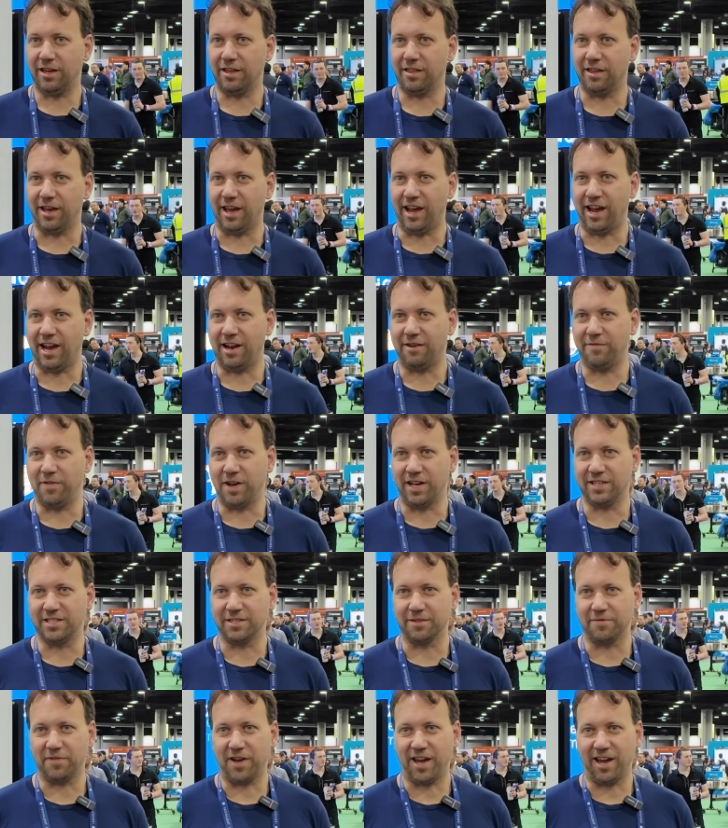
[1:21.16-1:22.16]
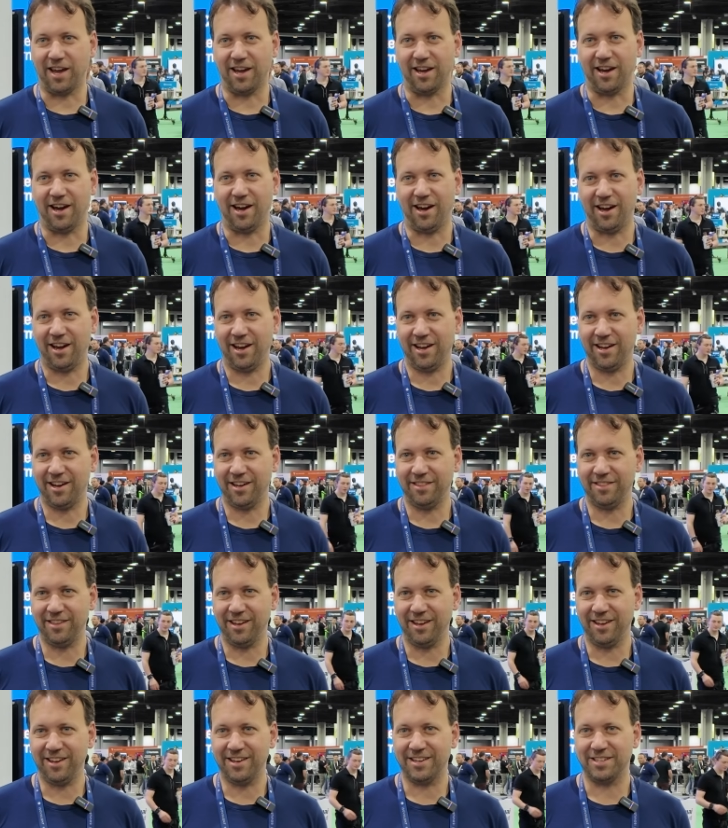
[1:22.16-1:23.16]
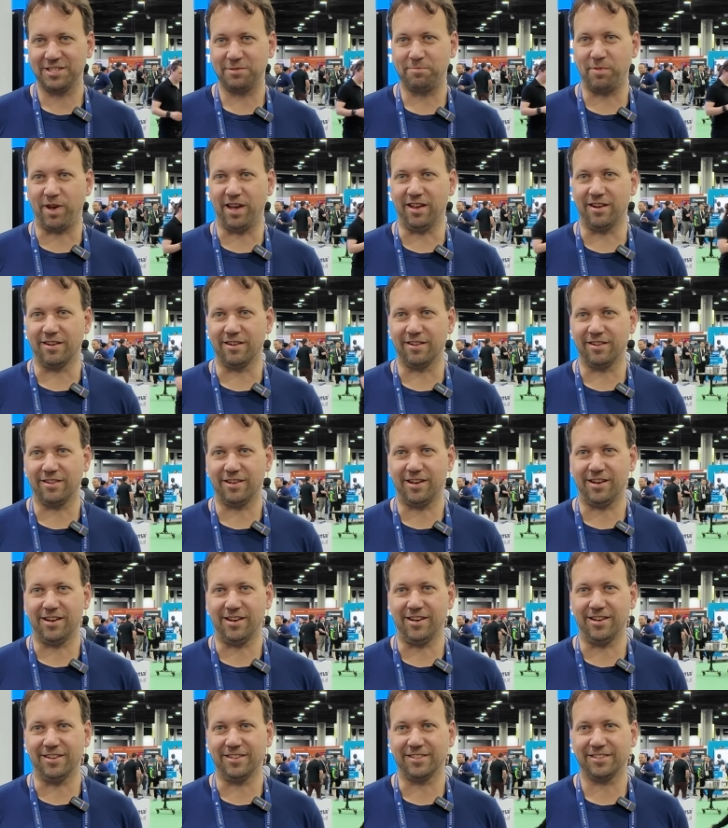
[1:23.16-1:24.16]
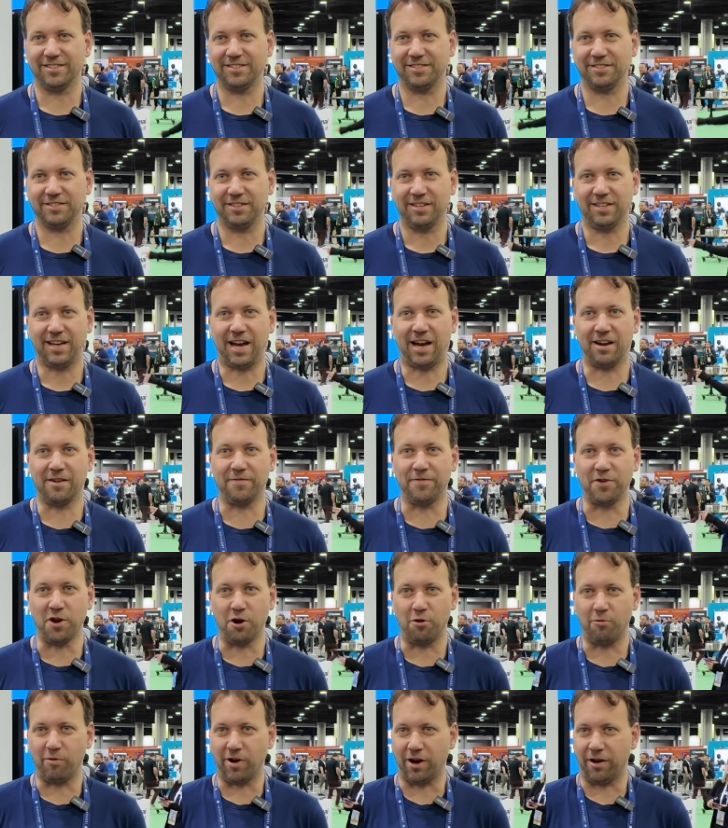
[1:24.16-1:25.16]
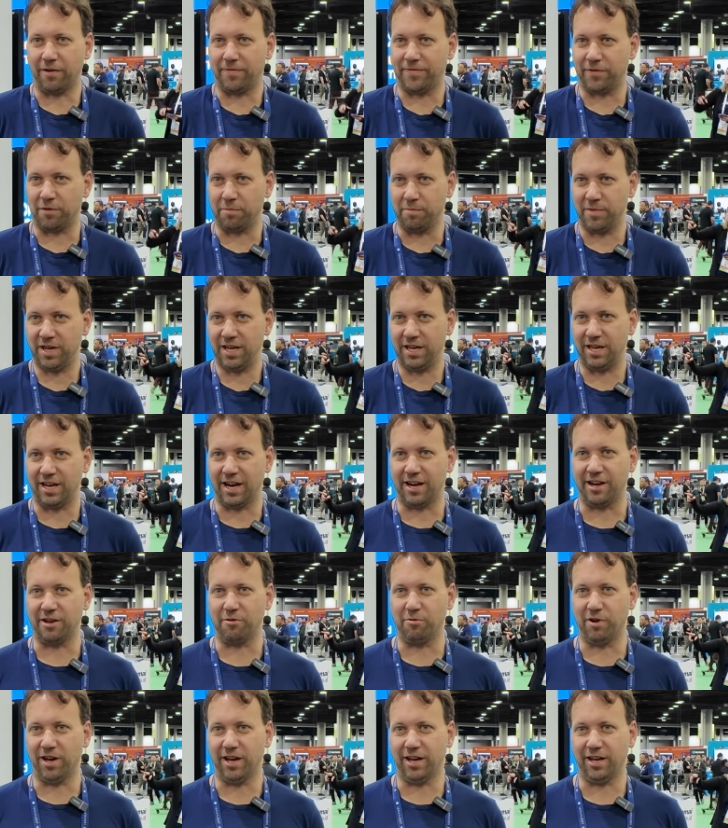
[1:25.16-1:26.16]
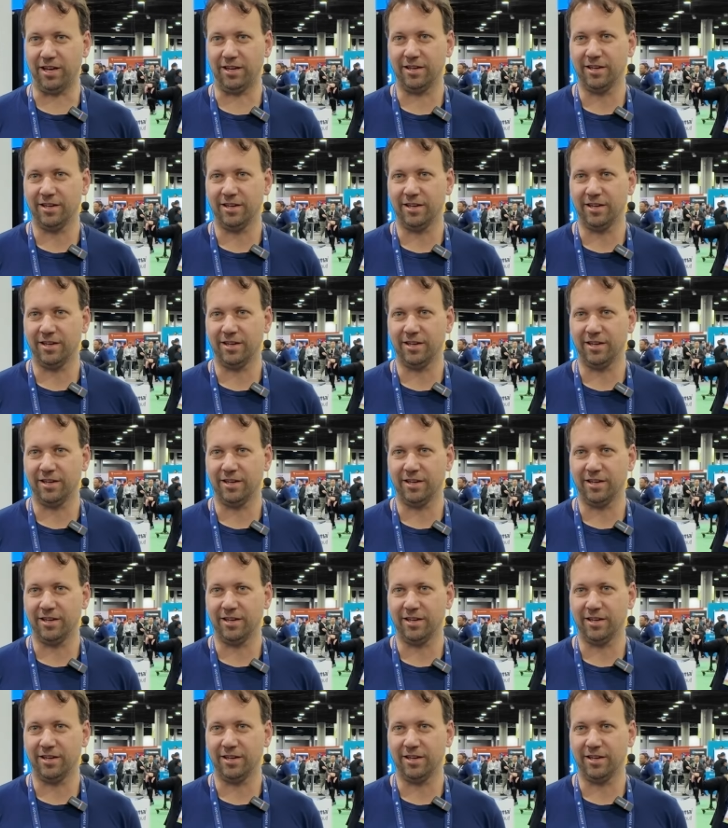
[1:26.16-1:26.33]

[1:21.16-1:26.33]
the advent of AI, I think, has been uh, out of nowhere for me anyway.